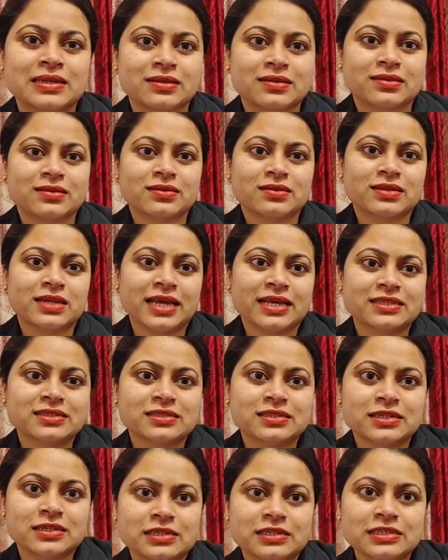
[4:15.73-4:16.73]
Next
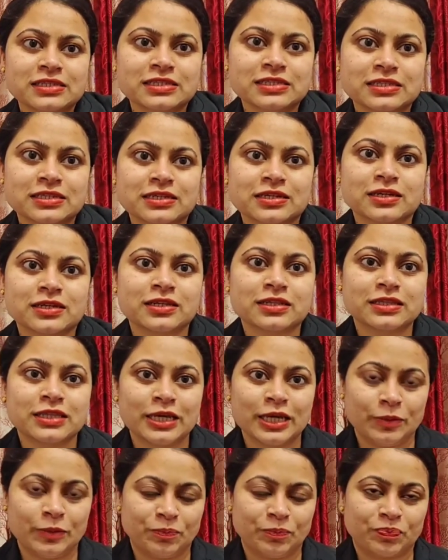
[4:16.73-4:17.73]
is
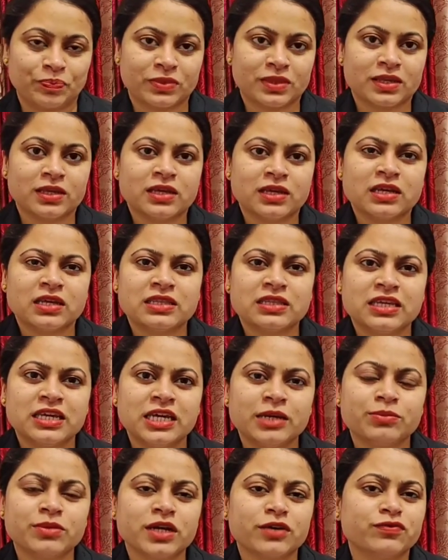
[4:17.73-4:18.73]
theme. Theme
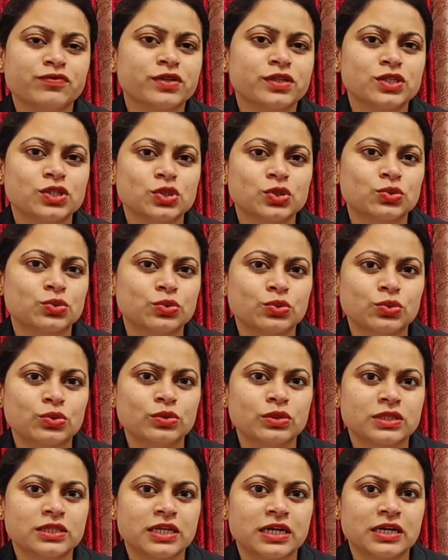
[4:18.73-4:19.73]
refers to
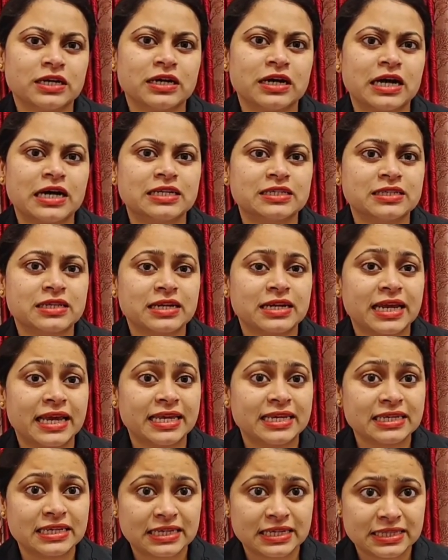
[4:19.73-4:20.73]
the
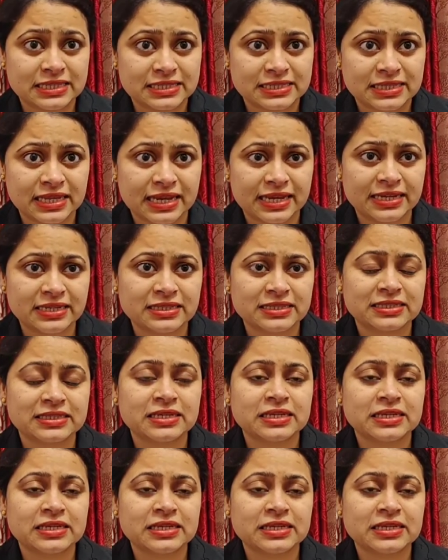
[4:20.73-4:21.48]
underlying insight,